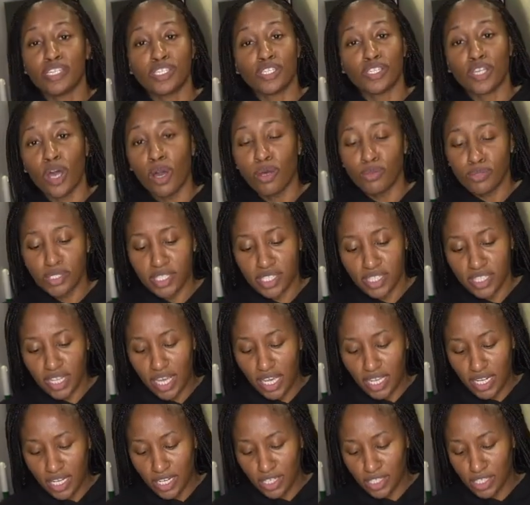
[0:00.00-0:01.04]
Zoats,
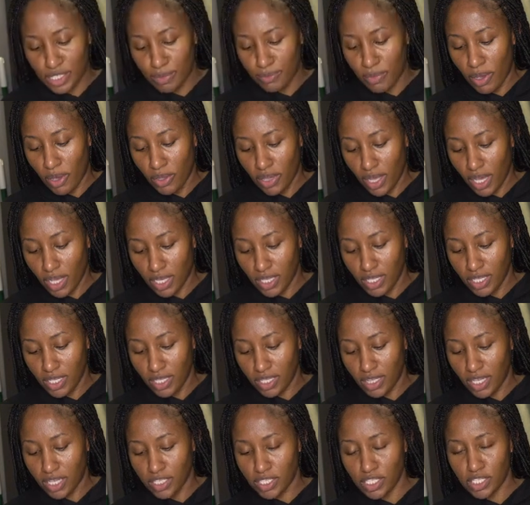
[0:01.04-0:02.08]
they didn't smell that
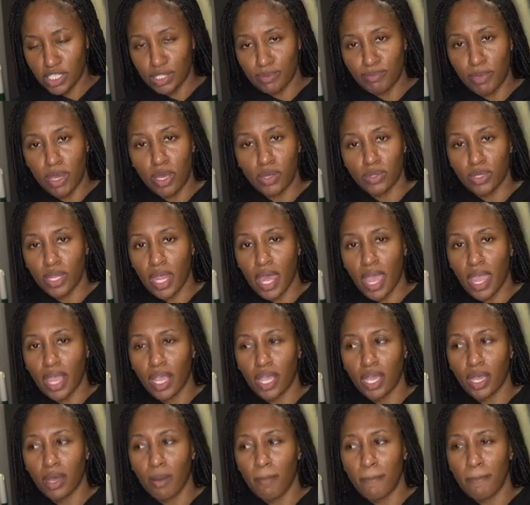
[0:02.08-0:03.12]
good. They just smelled
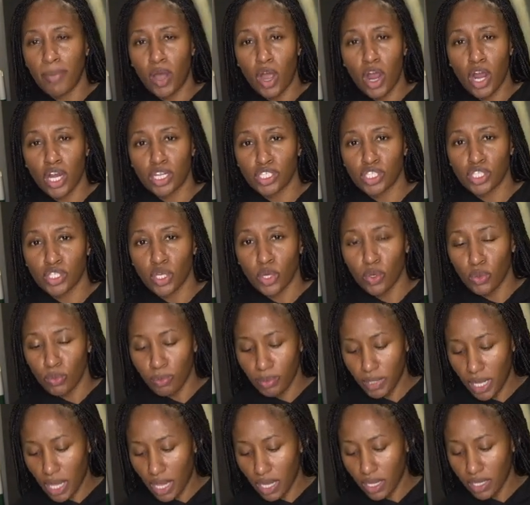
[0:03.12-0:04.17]
like bar soap,
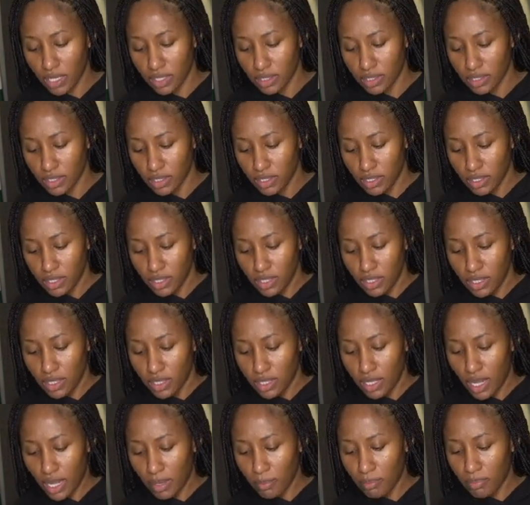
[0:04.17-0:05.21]
like
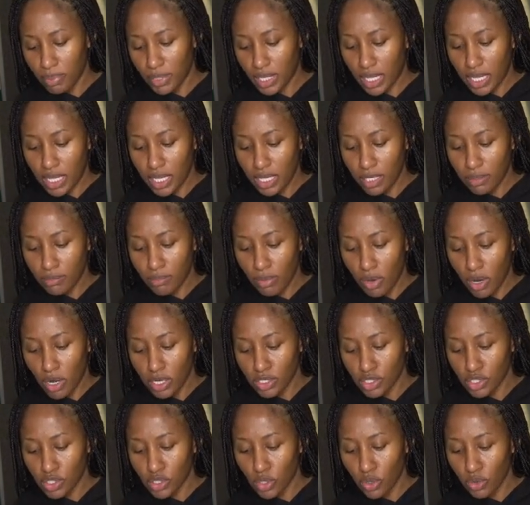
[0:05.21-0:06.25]
plain
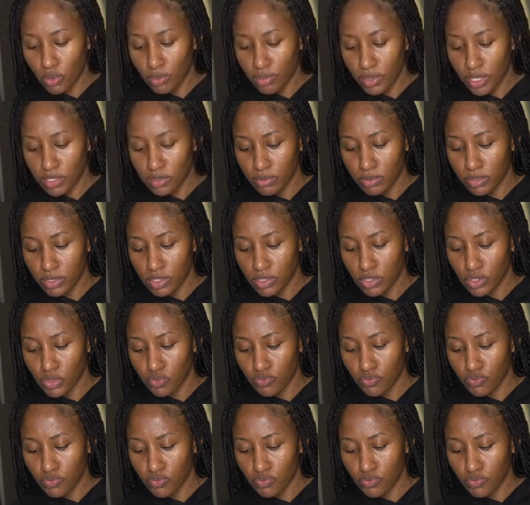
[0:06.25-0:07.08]
bar soap. That's what the